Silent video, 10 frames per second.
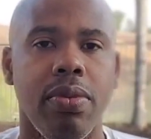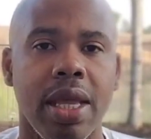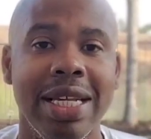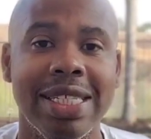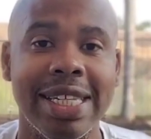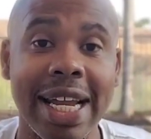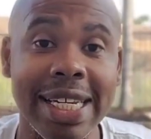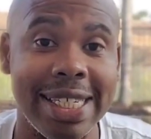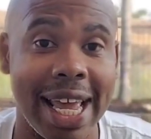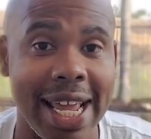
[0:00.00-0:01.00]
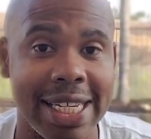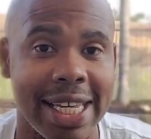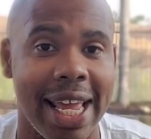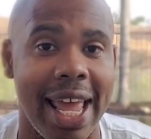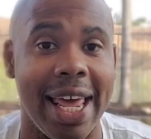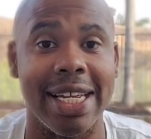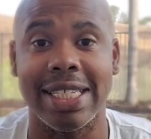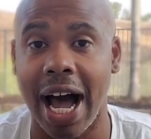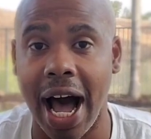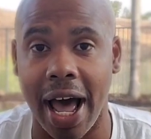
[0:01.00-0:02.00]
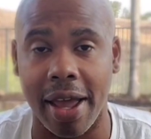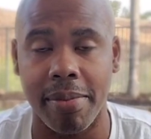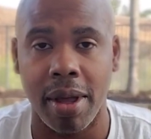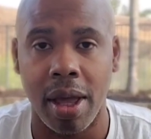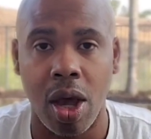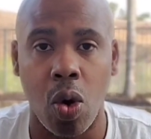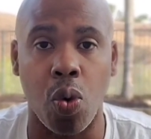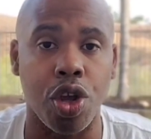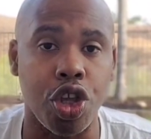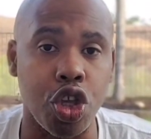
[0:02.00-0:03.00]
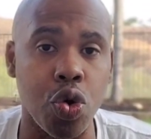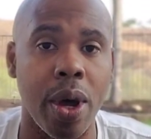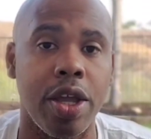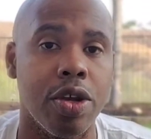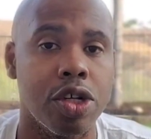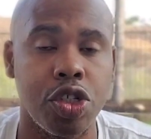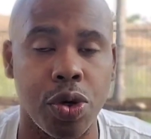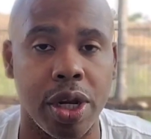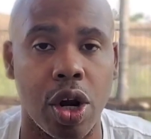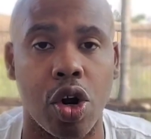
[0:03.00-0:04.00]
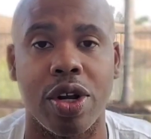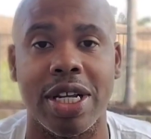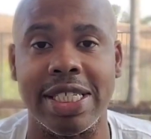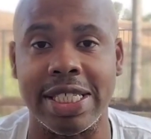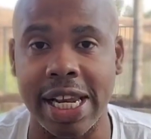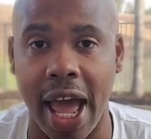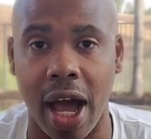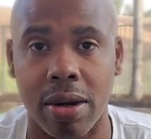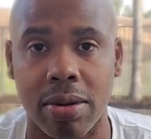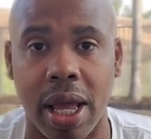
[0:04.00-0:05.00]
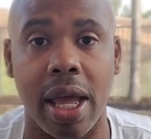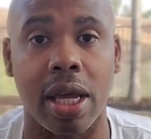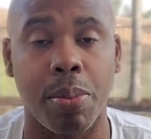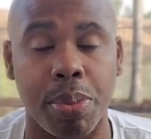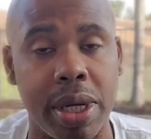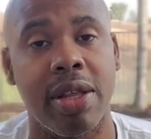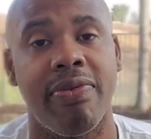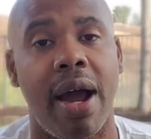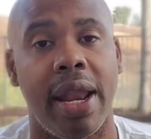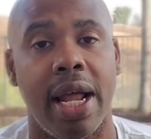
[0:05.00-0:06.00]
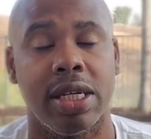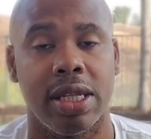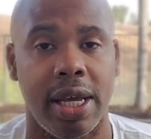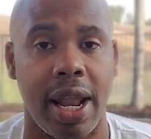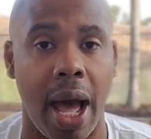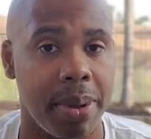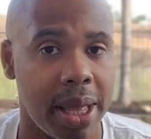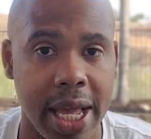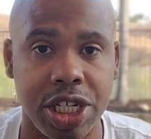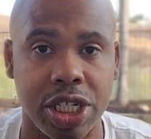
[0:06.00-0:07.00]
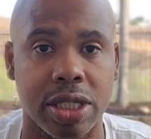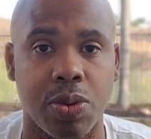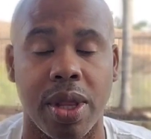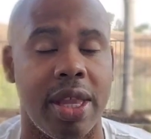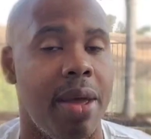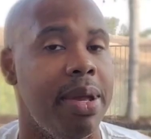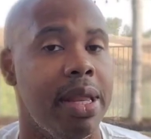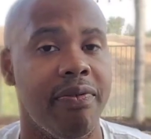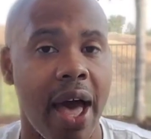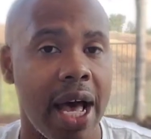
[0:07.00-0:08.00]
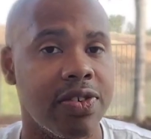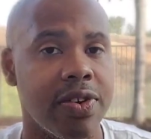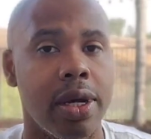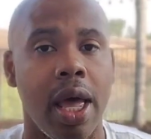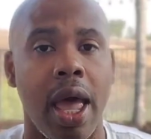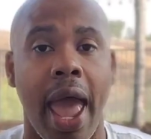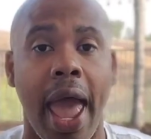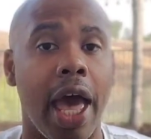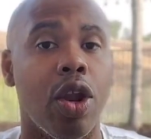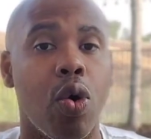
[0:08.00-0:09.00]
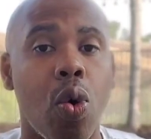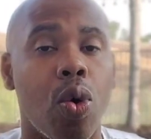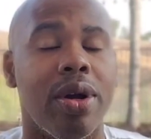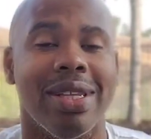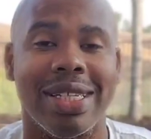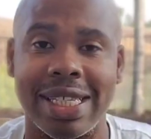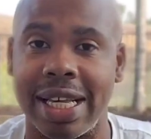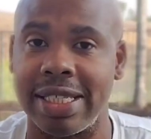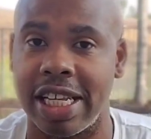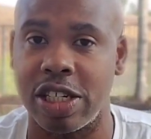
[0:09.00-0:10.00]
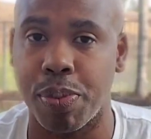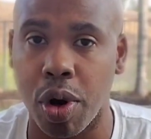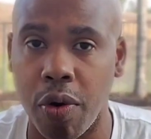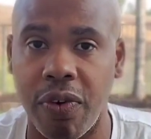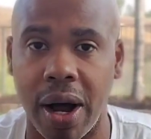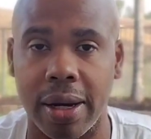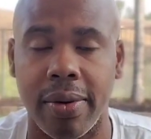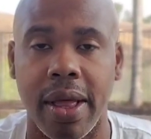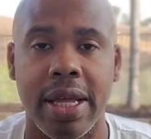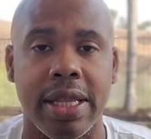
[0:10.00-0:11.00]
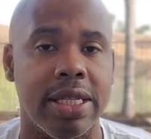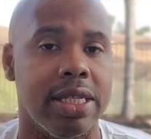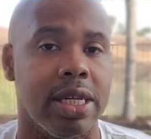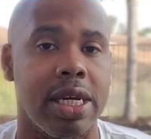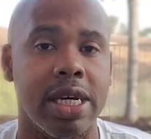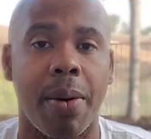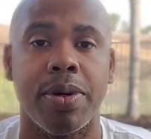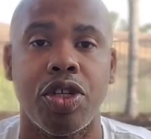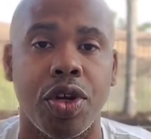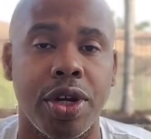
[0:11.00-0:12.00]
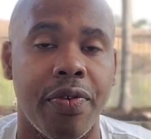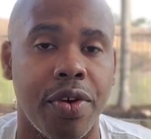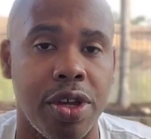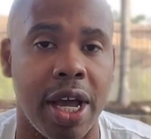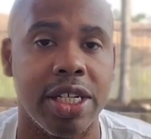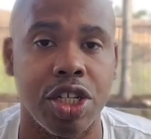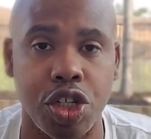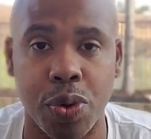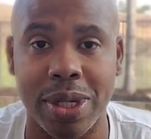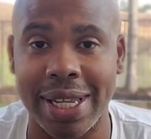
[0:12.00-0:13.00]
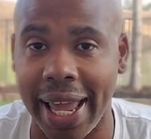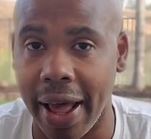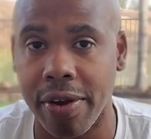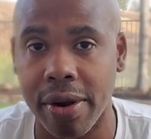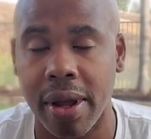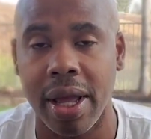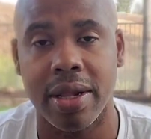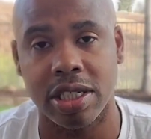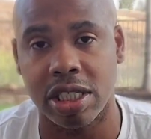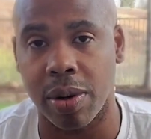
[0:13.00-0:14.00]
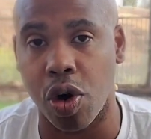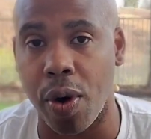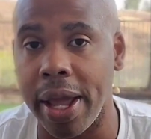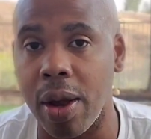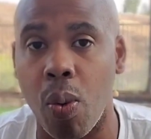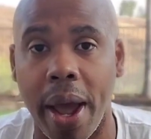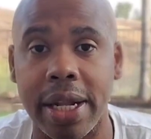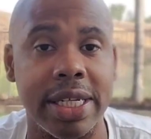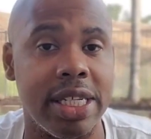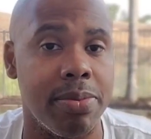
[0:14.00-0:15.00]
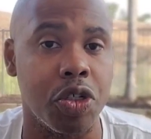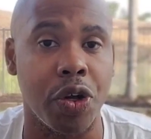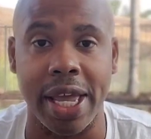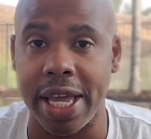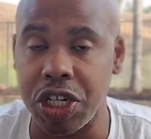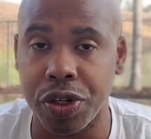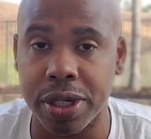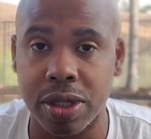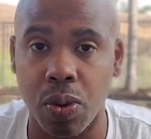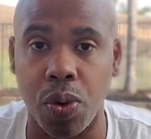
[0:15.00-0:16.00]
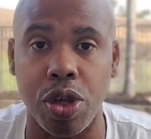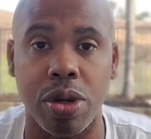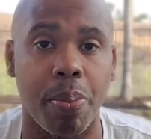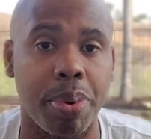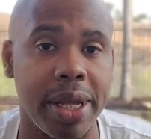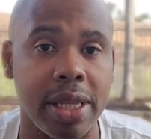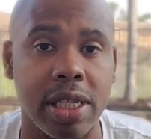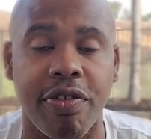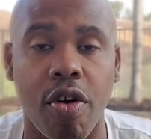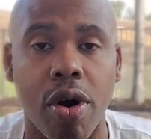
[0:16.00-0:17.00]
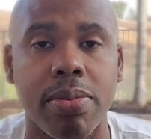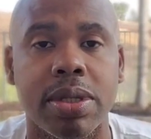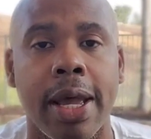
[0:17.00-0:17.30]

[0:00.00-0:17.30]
set a date and a time where you and your student are going to sit down and complete the financial aid applications, whether that be the FAFSA and or the CSS profile. This is a good opportunity for you guys to do it together. This is a great way to demonstrate interest when you complete these forms,